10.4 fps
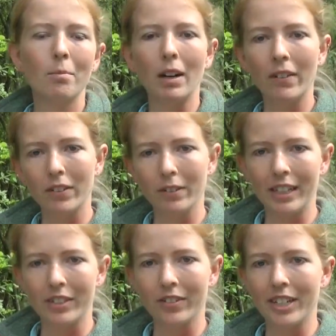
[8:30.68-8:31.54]
buffer
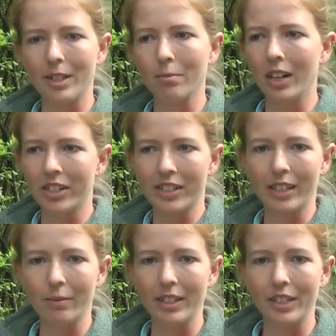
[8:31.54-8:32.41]
restoration
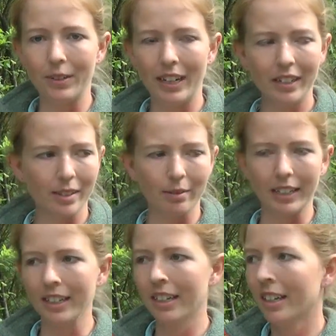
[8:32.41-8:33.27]
projects that we do
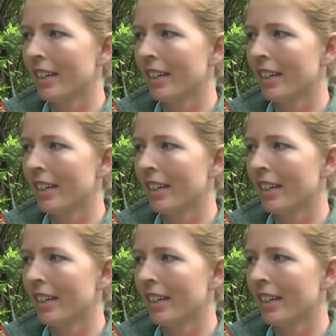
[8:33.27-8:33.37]
elsewhere.